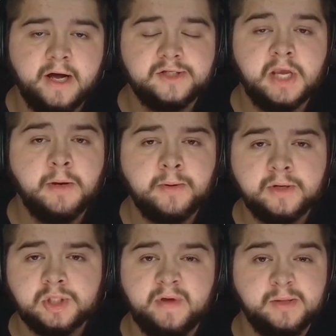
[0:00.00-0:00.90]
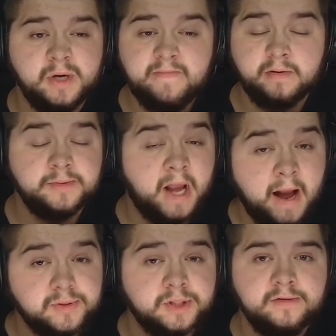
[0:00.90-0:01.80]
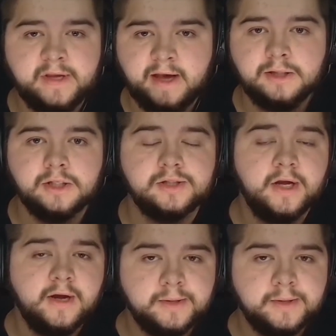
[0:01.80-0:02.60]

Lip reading: a team I've wanted to be rebuilding for absolutely ages.